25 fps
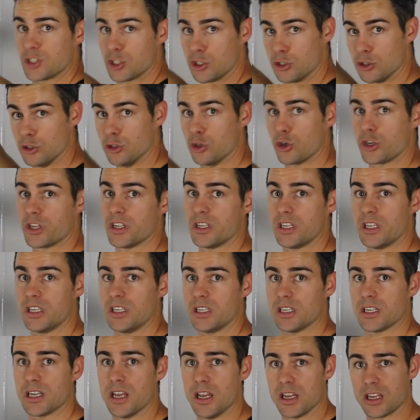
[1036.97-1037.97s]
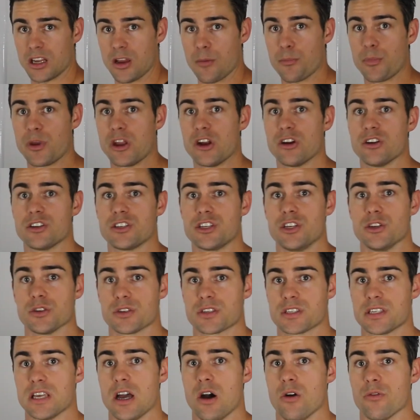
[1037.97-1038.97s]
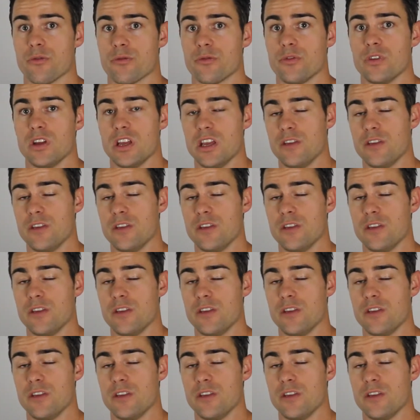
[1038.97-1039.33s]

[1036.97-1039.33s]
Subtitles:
Look at it, compare it to yourself.